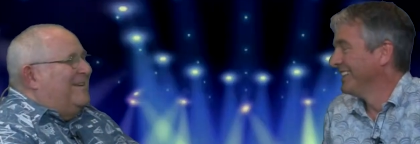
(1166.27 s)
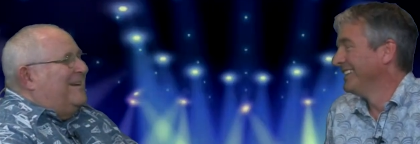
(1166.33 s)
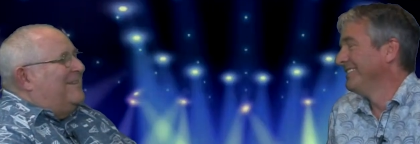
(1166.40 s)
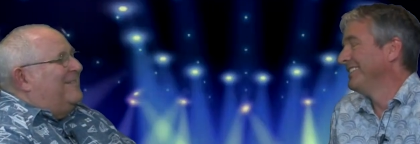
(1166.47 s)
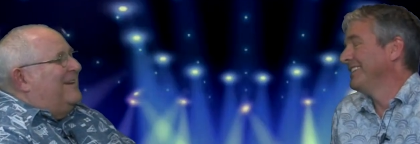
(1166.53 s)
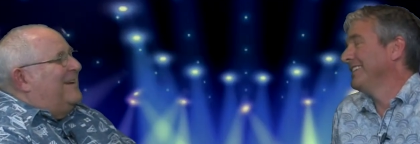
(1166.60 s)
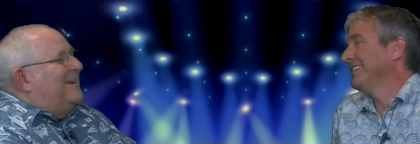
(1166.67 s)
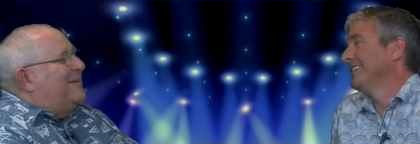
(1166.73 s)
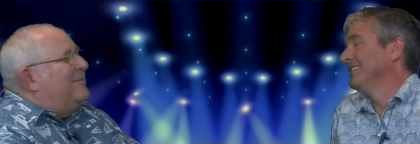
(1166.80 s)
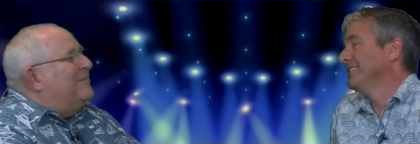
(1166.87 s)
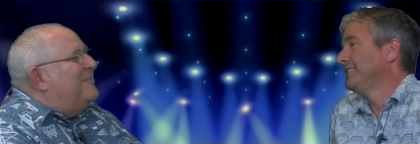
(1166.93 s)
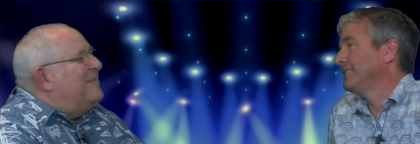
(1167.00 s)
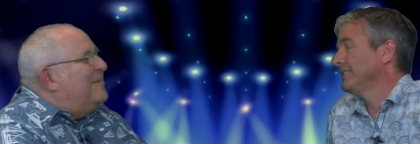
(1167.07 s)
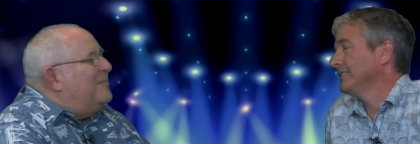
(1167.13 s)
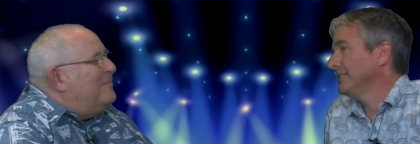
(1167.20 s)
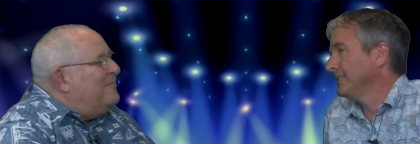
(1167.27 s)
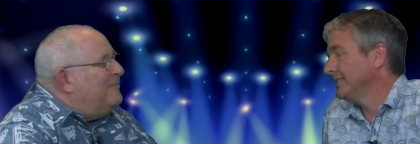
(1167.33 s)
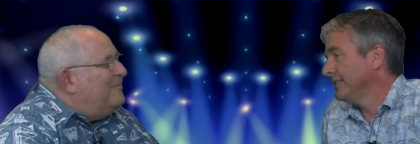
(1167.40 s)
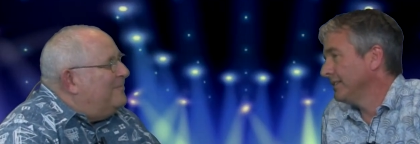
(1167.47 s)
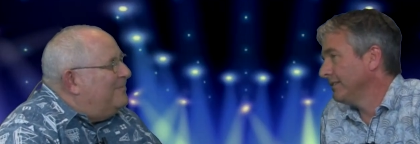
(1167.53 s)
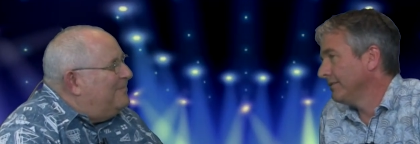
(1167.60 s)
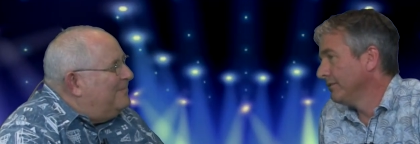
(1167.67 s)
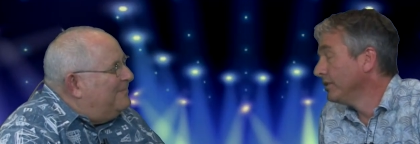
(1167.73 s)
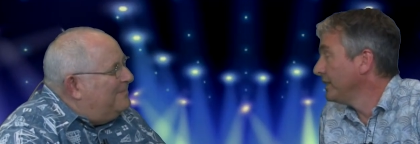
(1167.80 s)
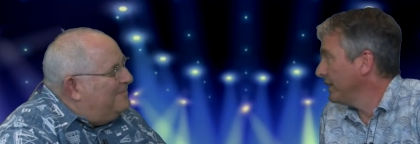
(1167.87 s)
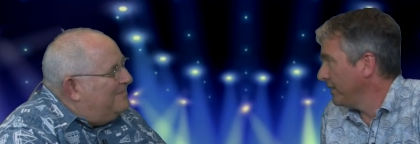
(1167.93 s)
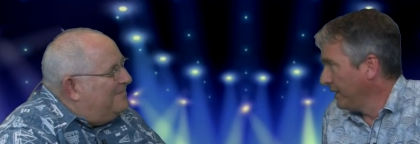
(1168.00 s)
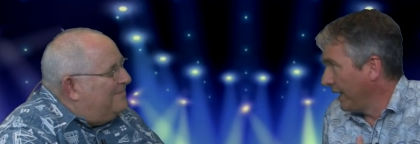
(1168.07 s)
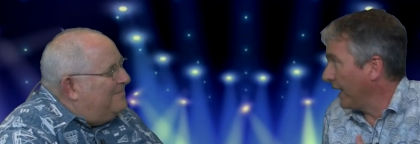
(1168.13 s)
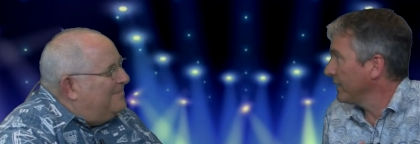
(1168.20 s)
Speaker 1: right? I mean, right. there's, well, you,
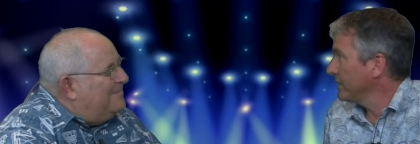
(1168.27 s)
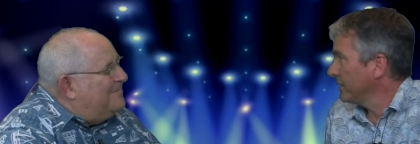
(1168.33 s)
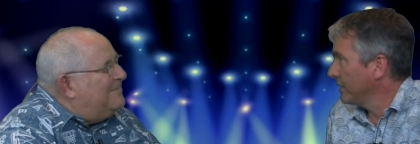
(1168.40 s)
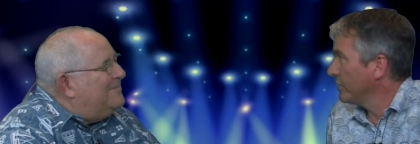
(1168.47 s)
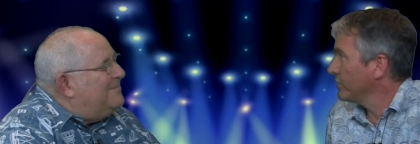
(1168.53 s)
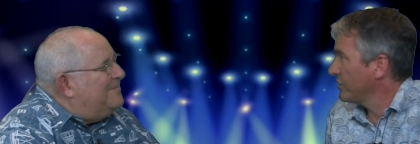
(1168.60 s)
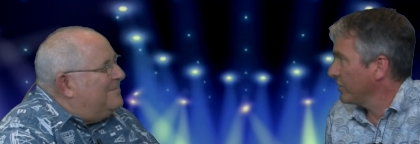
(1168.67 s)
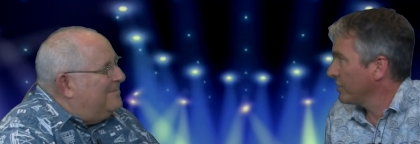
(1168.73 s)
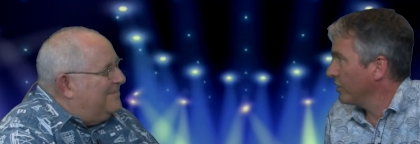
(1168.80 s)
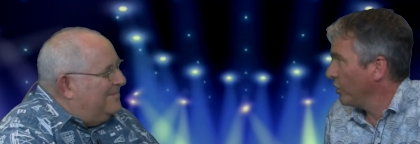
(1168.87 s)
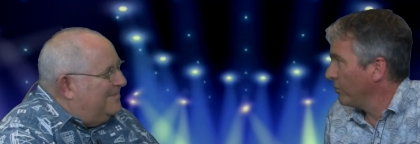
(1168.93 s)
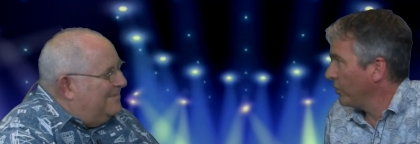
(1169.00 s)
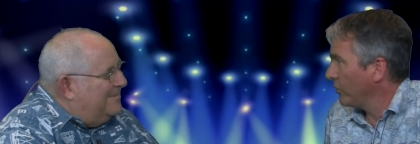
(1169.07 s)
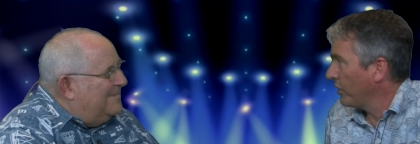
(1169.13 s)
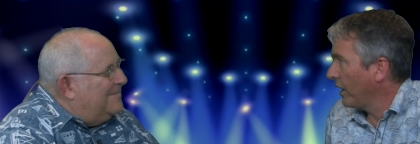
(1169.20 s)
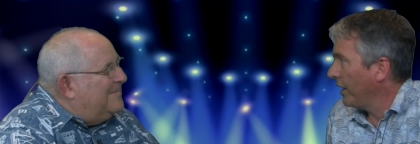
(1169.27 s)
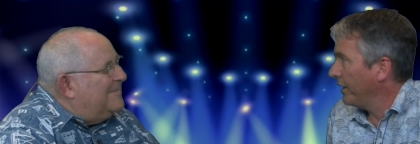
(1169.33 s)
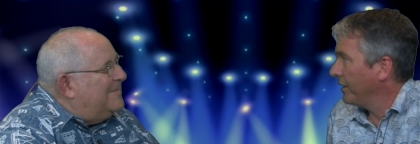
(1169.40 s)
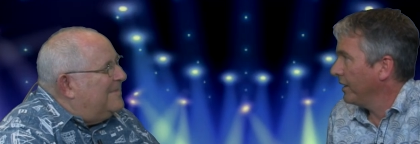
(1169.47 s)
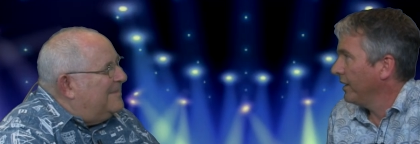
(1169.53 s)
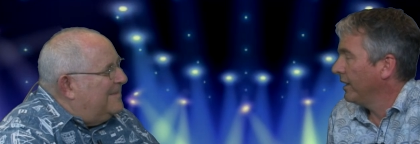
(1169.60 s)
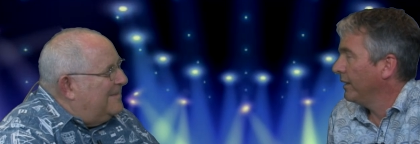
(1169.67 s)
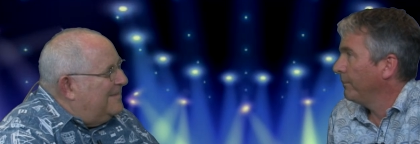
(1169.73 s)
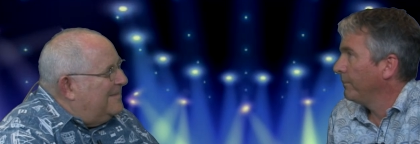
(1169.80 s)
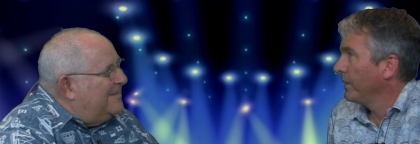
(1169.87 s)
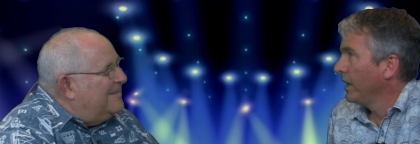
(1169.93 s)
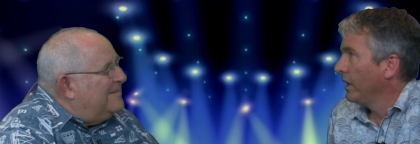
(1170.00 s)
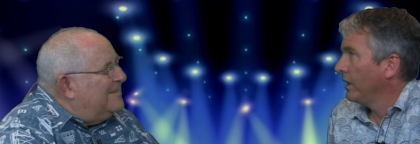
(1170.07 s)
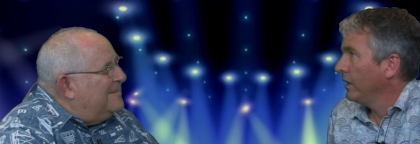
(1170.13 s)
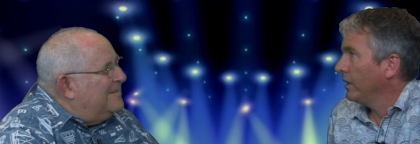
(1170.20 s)
yes, there's this global side. Um,
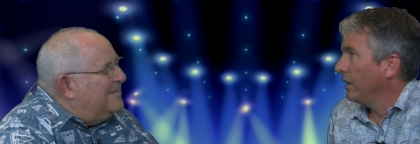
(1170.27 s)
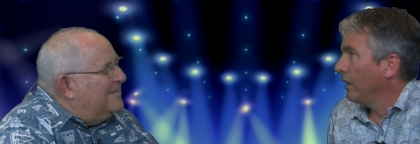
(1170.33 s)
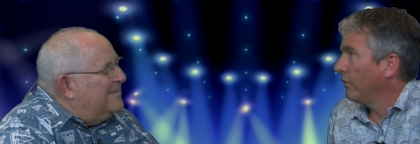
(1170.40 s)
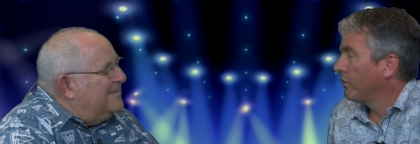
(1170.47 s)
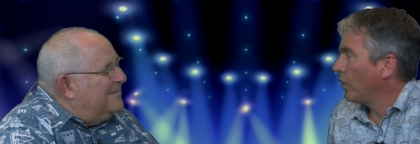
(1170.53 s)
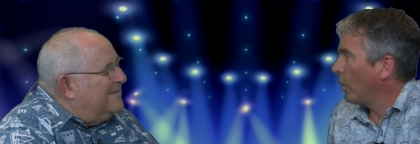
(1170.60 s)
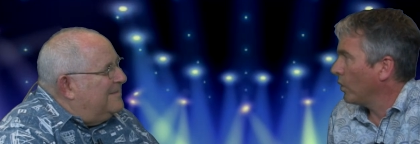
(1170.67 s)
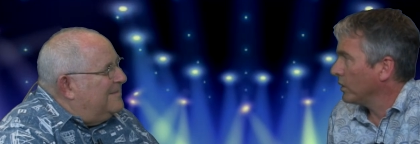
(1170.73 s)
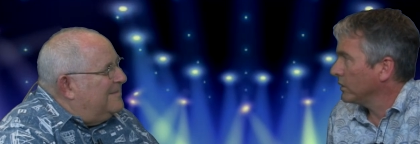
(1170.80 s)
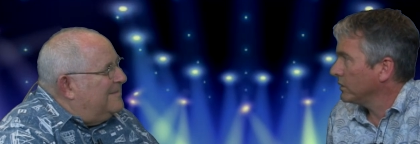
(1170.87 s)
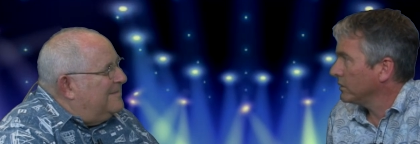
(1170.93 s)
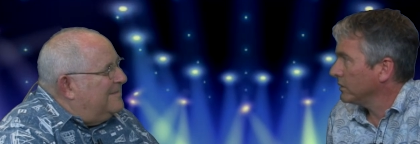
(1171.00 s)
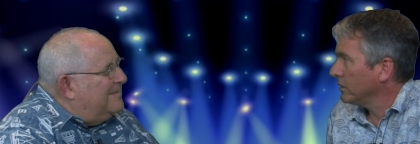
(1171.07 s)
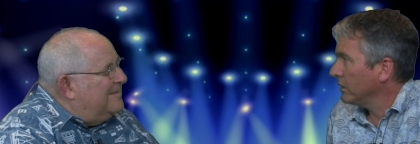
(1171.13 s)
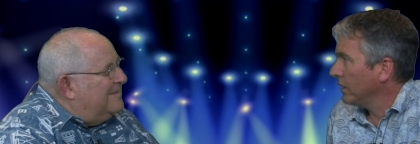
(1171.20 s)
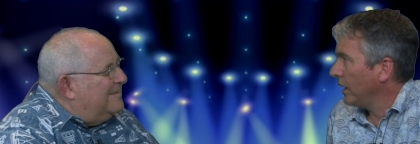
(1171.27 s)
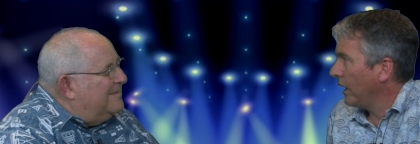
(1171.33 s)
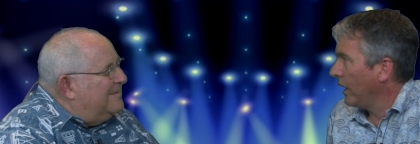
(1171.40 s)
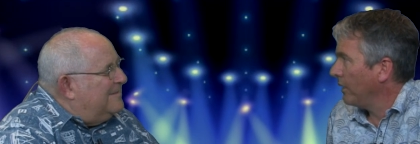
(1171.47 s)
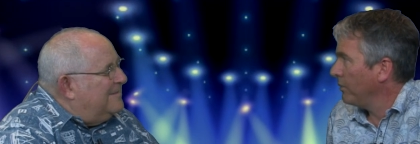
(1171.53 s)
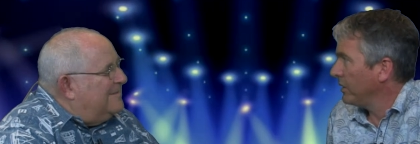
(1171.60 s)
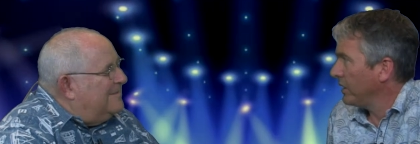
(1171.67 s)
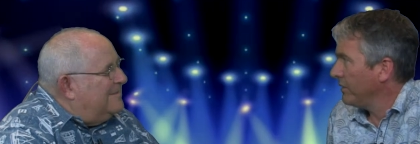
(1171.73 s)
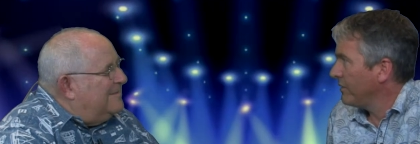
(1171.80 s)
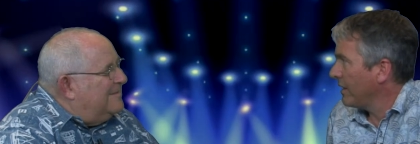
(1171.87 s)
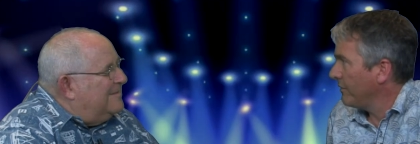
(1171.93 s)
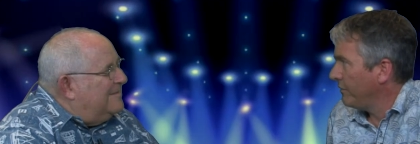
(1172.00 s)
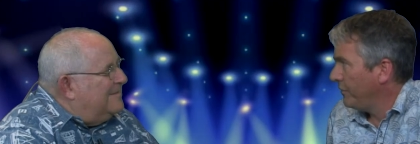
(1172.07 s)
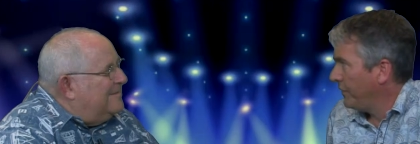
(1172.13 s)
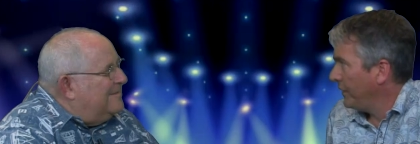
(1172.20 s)
of course, I believe
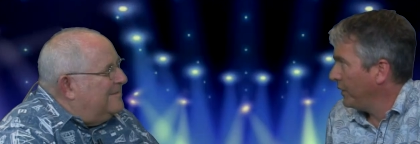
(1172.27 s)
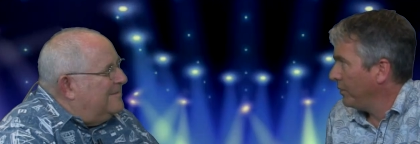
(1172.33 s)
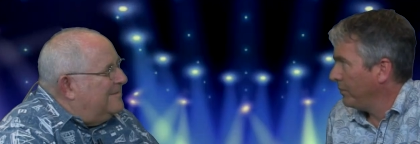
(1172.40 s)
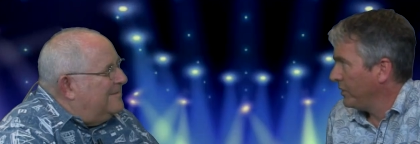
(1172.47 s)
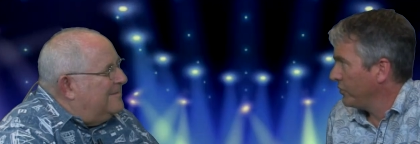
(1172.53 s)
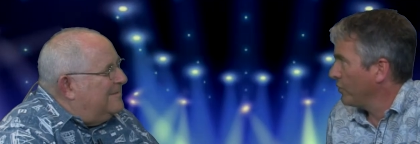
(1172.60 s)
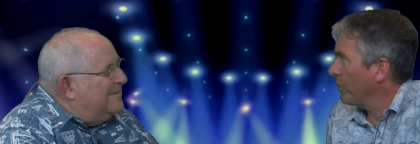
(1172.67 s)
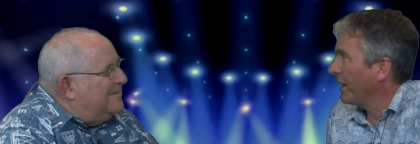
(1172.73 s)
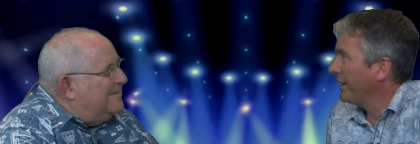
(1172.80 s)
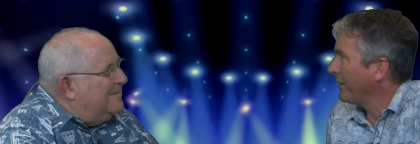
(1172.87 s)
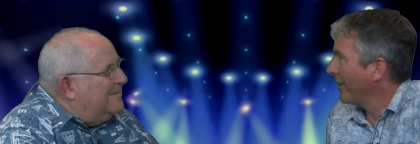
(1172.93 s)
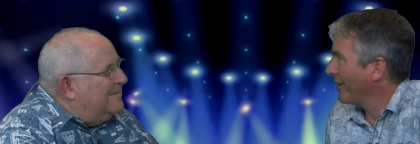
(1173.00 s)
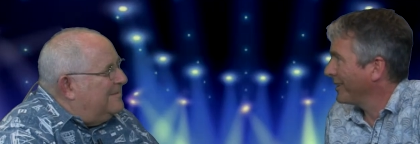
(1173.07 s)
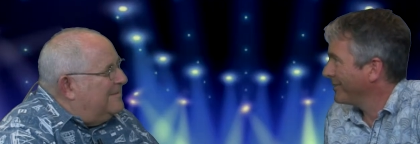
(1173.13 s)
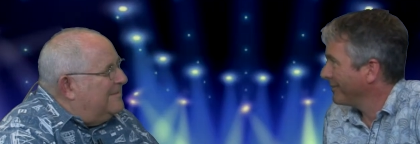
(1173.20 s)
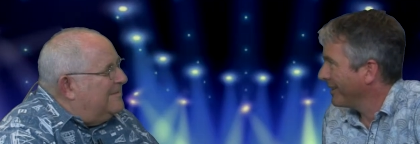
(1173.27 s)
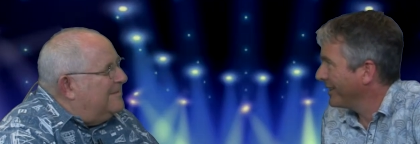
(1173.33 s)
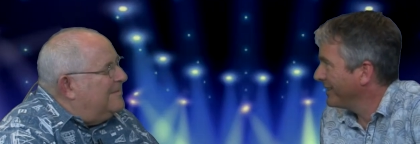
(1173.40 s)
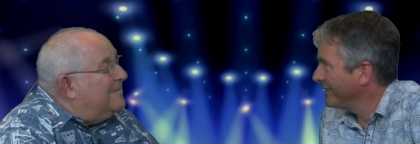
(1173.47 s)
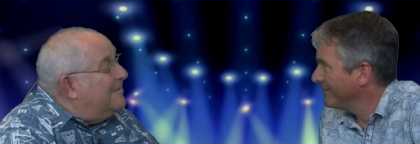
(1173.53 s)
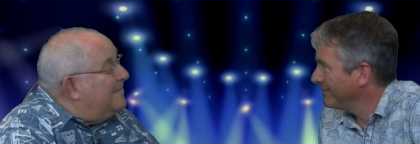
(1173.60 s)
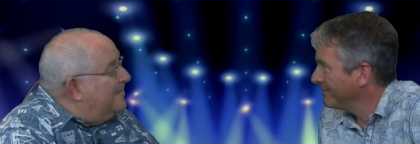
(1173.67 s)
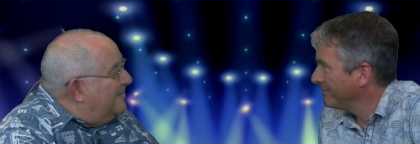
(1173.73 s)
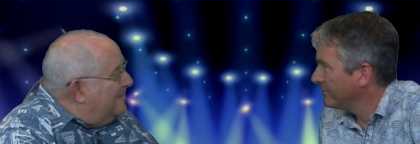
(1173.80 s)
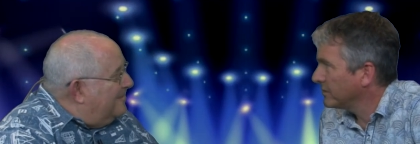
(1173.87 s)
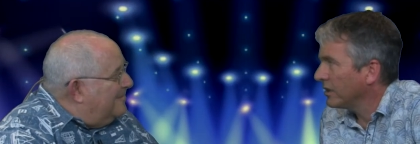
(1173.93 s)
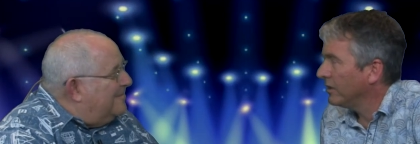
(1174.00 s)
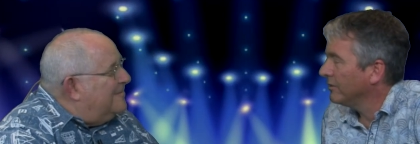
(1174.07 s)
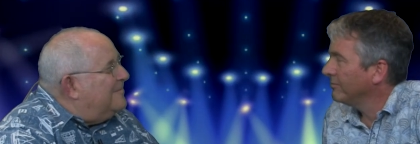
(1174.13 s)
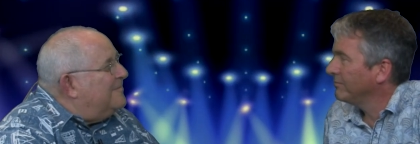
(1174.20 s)
that film is great art, right?
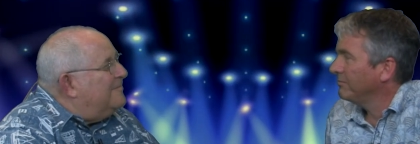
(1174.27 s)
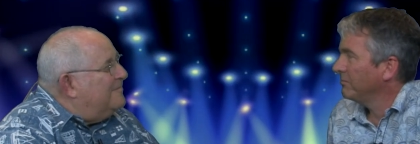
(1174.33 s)
So